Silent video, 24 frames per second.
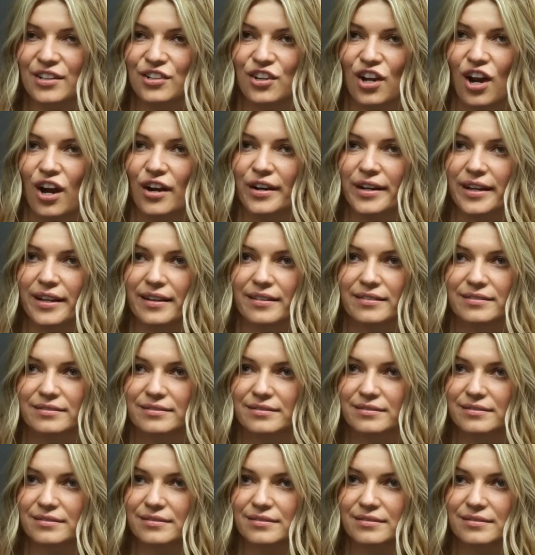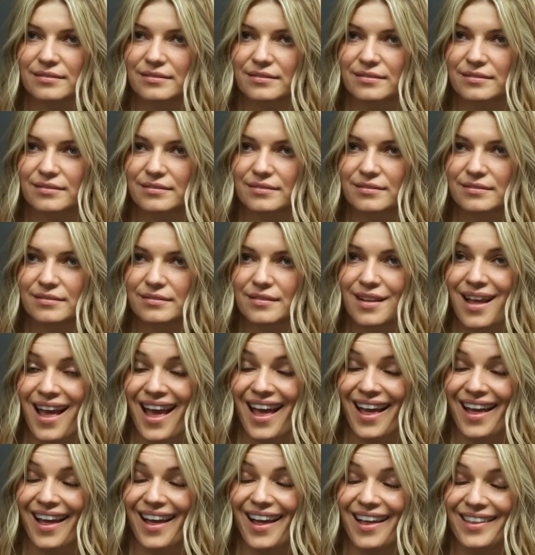naughty.
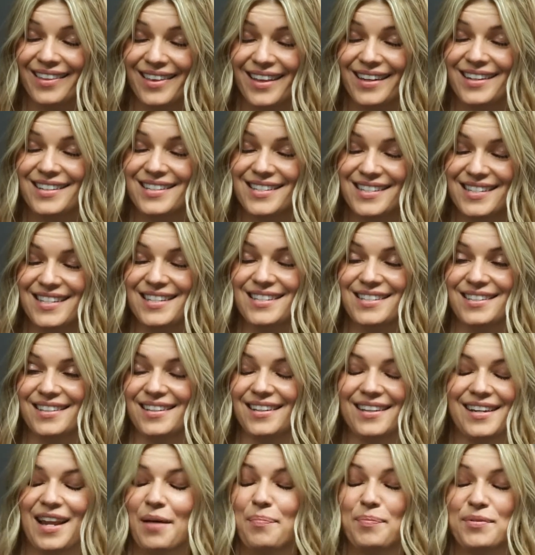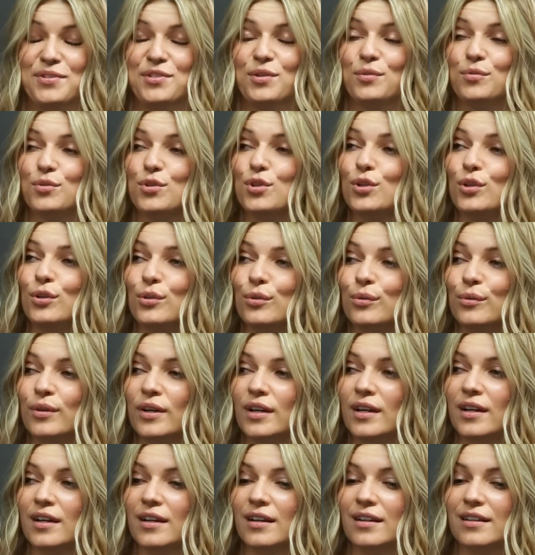But and then in season in episode two,
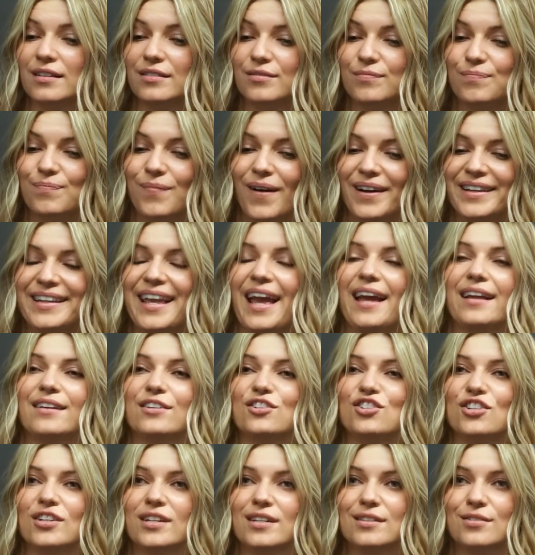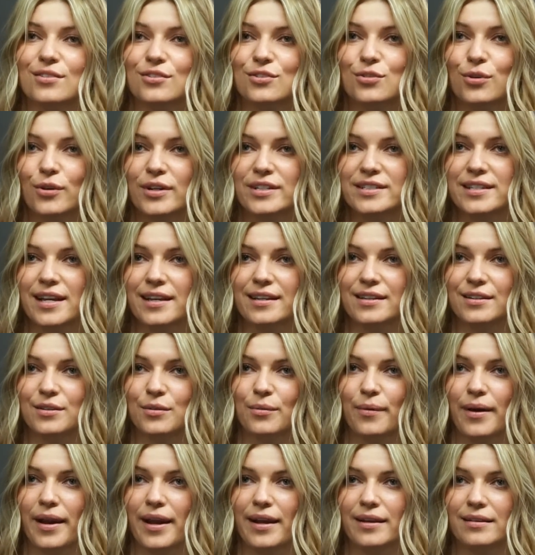again she gets her toy taken
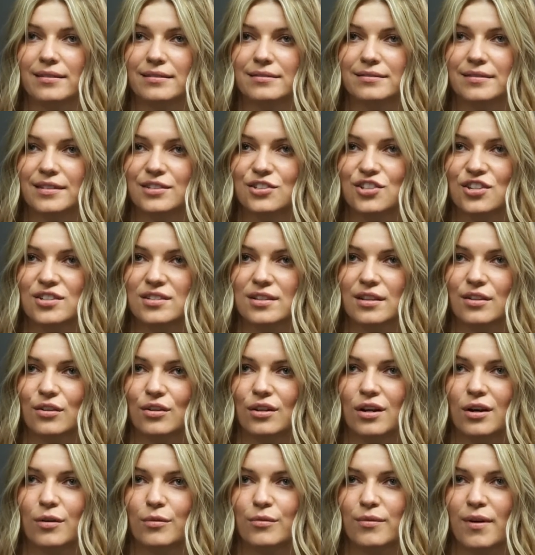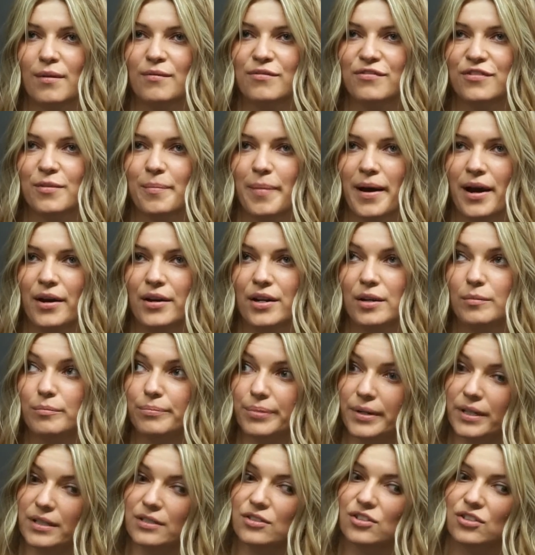away, and she's a little harumph about it,
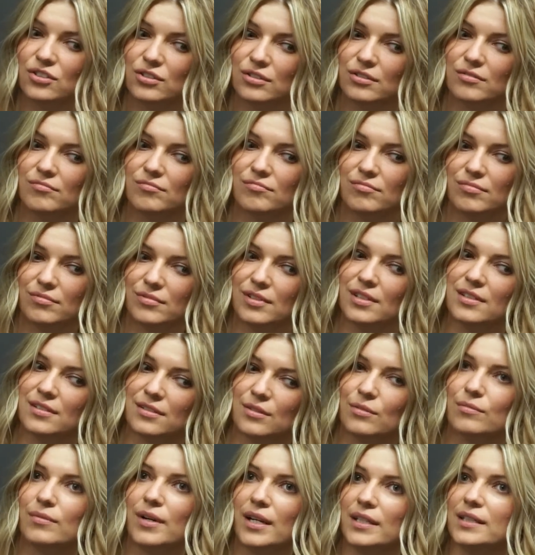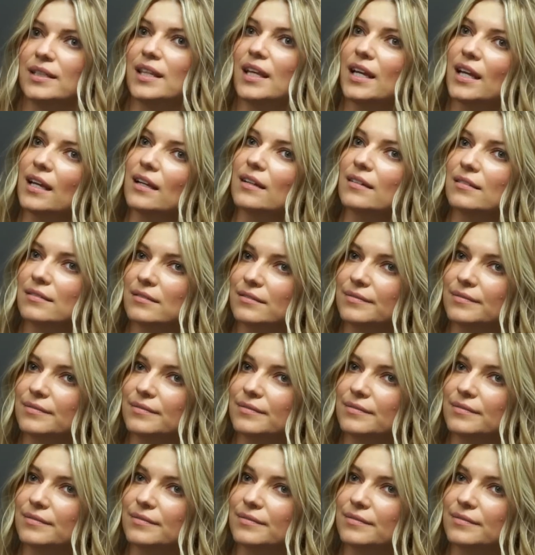but it's the right thing